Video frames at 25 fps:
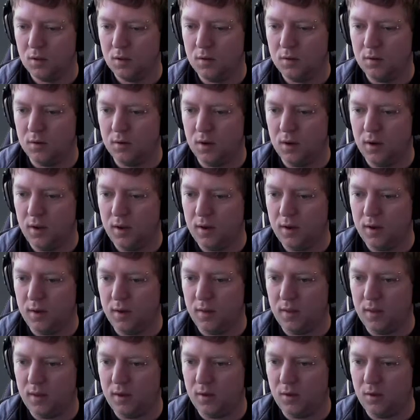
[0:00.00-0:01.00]
Right, and
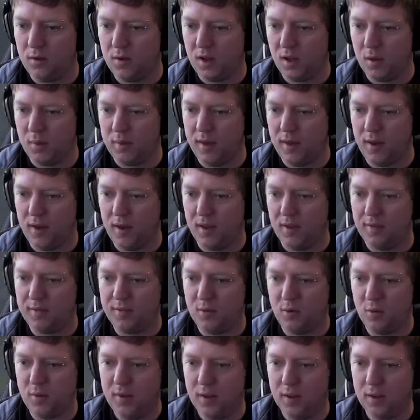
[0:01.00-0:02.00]
then you'll come out here
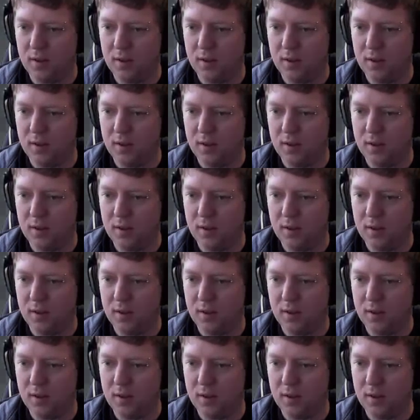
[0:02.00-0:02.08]
for me.